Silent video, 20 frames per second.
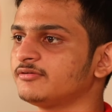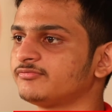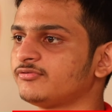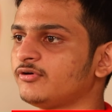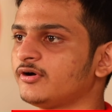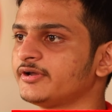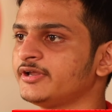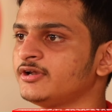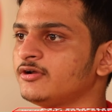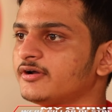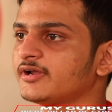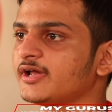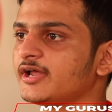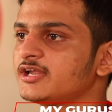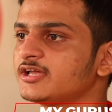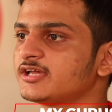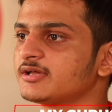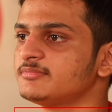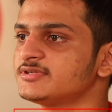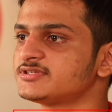for
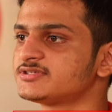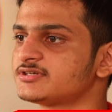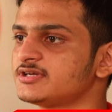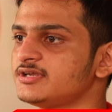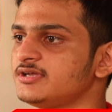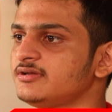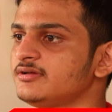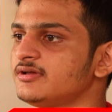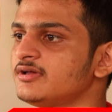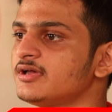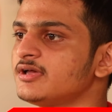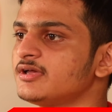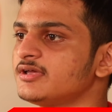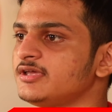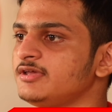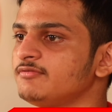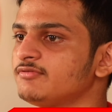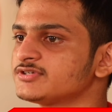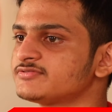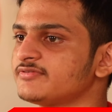inorganic chemistry,
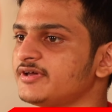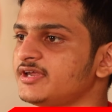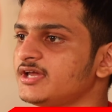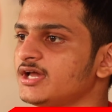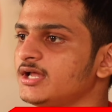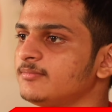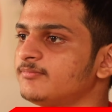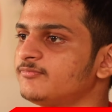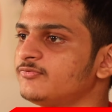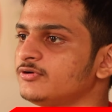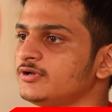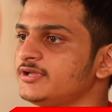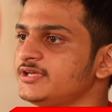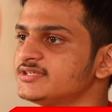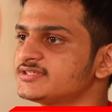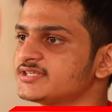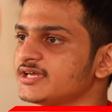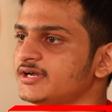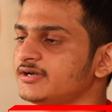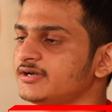he was very helpful. He